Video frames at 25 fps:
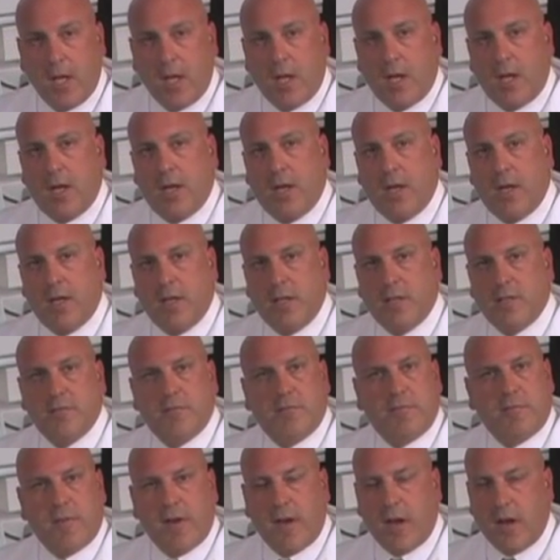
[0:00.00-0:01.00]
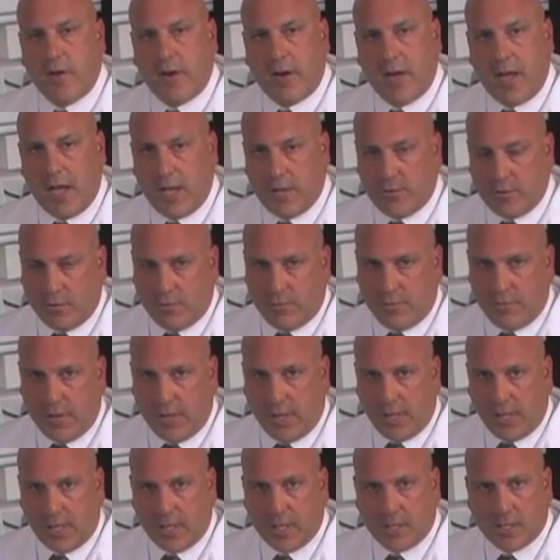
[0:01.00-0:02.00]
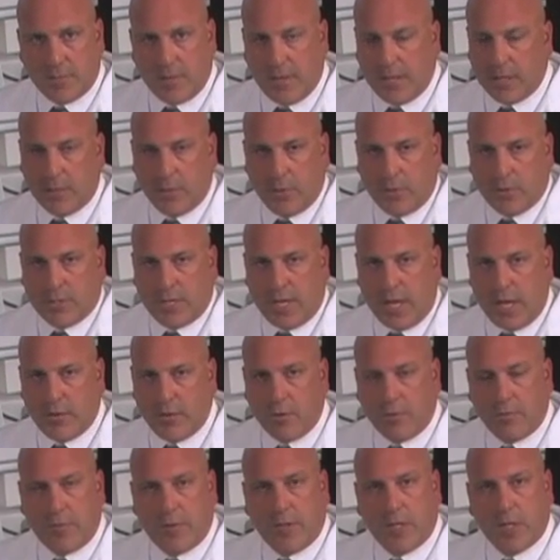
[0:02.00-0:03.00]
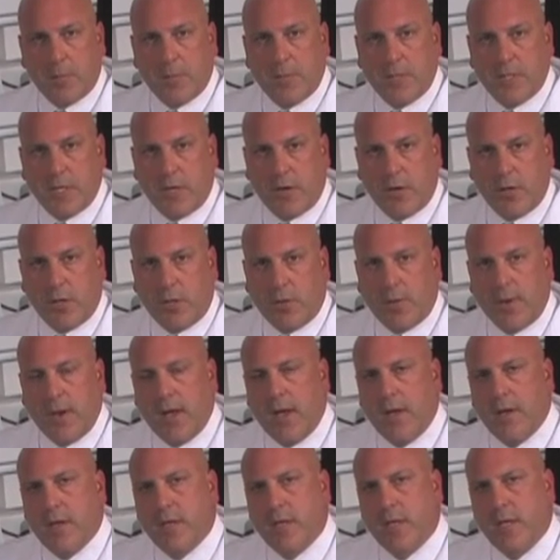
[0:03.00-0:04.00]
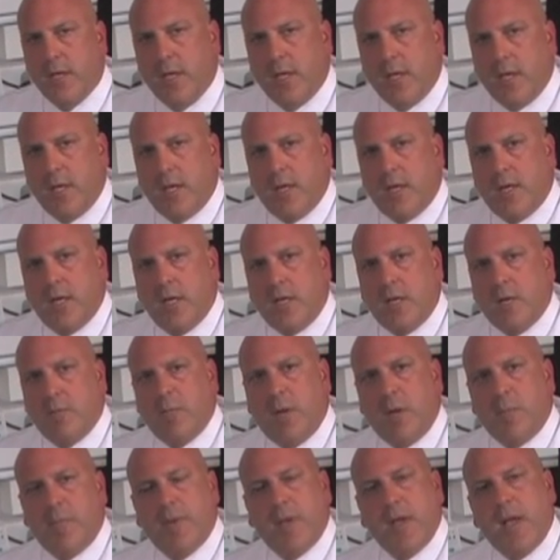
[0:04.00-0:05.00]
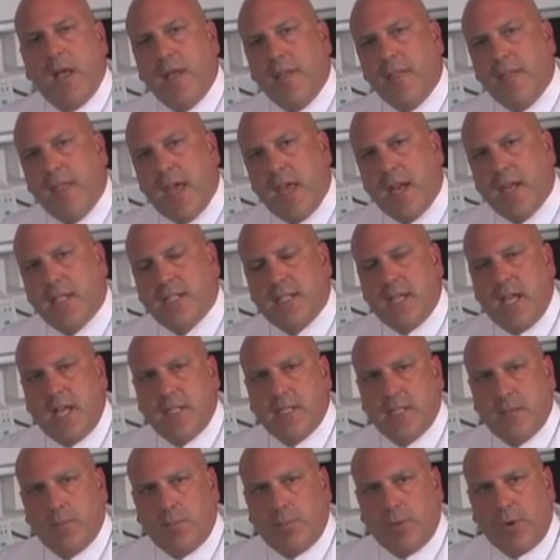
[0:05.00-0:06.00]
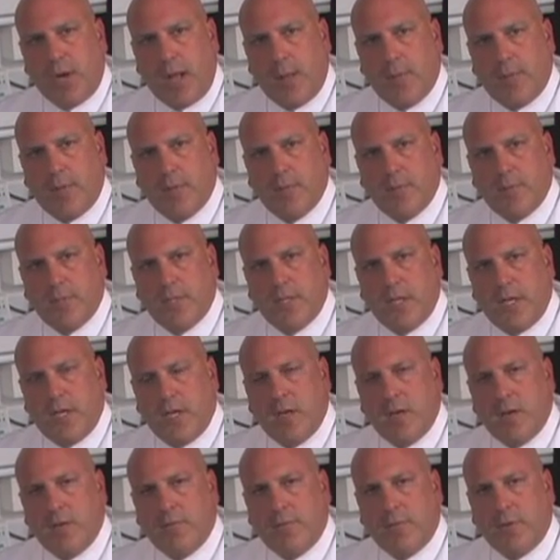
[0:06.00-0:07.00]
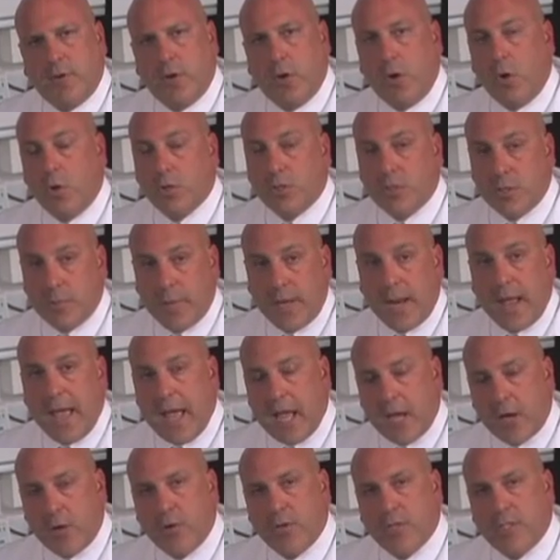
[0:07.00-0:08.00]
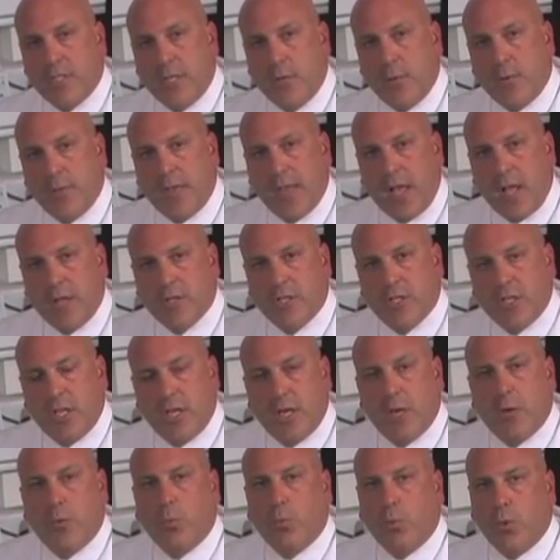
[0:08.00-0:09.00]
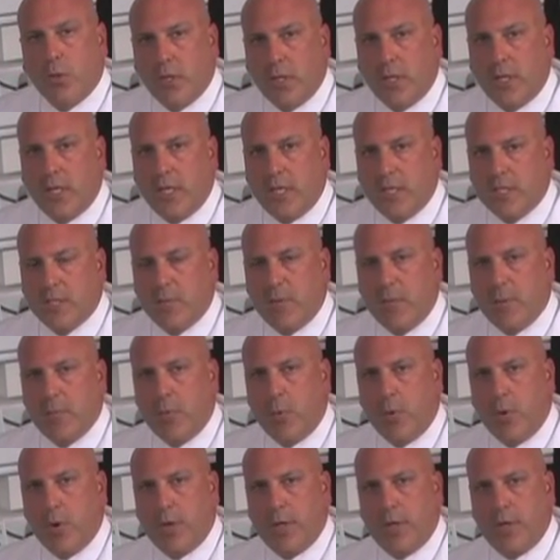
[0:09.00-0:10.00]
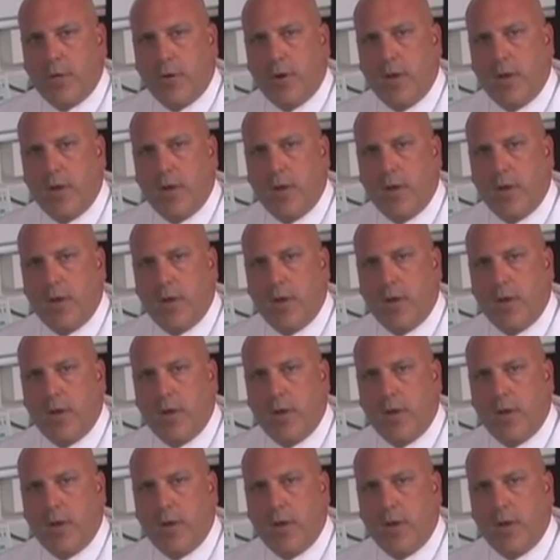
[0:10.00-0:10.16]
It's very hydrophilic. It's about the most hydrophilic material around. But beyond that, it's got some problems. For ultimate accuracy with alginate, it really needs to be poured in your